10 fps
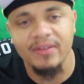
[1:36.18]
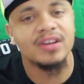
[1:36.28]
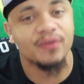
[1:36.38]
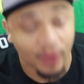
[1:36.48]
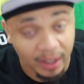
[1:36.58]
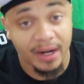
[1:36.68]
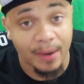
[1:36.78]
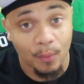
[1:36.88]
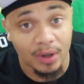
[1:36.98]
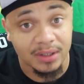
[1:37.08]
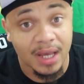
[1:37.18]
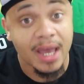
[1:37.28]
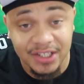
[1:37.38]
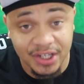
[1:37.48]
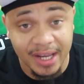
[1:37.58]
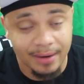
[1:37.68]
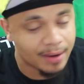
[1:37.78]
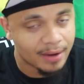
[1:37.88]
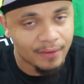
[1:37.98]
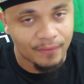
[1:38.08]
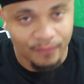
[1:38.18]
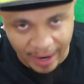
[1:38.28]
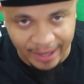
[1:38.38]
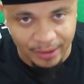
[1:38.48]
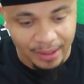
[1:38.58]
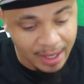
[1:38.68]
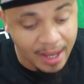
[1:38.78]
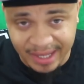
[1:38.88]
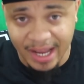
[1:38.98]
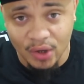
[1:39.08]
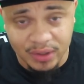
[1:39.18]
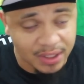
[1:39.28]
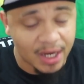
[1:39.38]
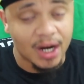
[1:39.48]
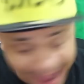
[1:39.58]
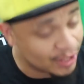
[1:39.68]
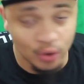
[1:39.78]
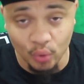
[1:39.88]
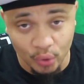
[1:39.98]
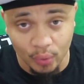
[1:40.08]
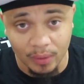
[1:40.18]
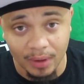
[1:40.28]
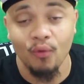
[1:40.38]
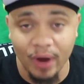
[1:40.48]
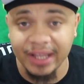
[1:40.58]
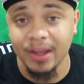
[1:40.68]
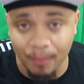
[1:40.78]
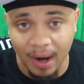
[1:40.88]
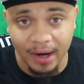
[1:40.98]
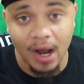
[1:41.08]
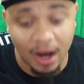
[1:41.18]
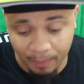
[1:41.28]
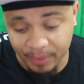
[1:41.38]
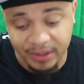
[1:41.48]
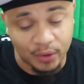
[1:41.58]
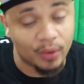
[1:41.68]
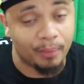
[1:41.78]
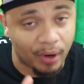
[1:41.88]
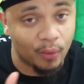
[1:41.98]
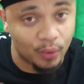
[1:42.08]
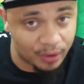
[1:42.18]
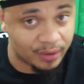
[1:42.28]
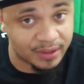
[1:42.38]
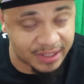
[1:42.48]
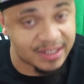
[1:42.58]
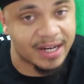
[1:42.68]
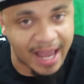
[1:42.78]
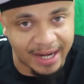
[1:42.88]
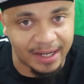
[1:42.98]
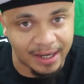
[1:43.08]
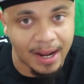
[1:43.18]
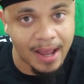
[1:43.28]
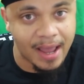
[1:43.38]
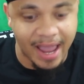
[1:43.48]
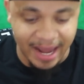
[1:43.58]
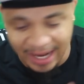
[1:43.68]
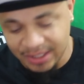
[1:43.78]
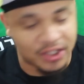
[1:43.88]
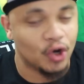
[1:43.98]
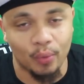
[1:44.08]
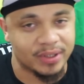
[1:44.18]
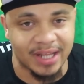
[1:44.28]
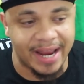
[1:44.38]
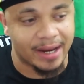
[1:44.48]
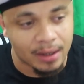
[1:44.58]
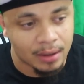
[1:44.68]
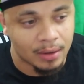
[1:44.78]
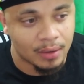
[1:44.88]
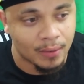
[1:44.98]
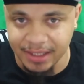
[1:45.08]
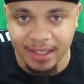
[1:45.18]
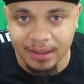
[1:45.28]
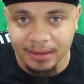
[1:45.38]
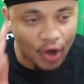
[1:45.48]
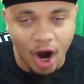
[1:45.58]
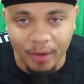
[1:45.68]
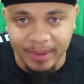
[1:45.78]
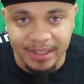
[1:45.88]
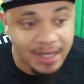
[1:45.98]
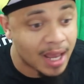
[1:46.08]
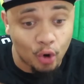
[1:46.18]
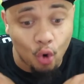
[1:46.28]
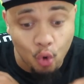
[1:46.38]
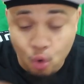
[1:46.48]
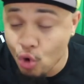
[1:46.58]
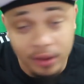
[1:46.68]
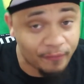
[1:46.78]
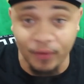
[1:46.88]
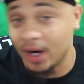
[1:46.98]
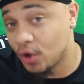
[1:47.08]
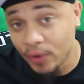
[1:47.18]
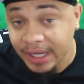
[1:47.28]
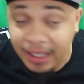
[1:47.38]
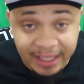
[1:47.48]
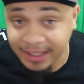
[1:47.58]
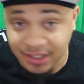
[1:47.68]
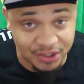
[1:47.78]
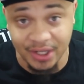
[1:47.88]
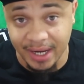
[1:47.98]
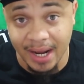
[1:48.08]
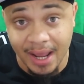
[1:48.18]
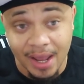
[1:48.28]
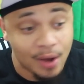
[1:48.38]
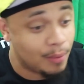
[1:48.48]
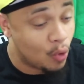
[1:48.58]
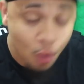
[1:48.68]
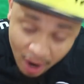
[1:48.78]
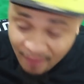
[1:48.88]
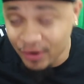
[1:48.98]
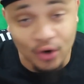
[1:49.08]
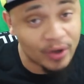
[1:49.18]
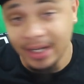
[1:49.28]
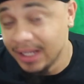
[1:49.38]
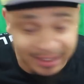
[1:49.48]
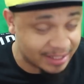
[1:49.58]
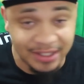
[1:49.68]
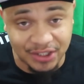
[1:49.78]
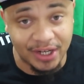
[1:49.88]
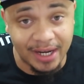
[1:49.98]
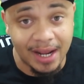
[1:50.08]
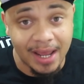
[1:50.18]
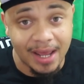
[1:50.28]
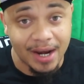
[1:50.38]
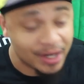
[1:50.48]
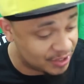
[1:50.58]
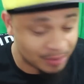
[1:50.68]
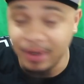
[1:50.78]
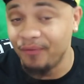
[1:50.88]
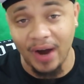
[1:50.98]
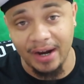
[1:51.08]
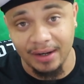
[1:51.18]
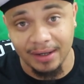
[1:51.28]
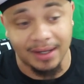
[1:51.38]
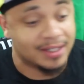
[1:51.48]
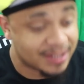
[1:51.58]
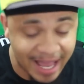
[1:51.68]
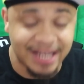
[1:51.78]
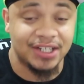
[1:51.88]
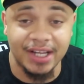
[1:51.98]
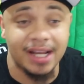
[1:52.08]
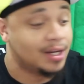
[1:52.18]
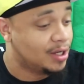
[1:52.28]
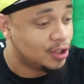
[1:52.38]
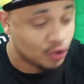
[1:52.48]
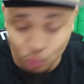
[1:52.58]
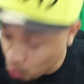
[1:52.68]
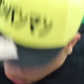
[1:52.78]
Whatever his fucking name was. That shit fire. Everything else, hot doo-doo. I read the manga up until the part where the season ended, and I still was like, that's it? Garbage. I don't know who the fuck greenlit this shit, but whoever greenlit this shit needs to be fired. Because that shit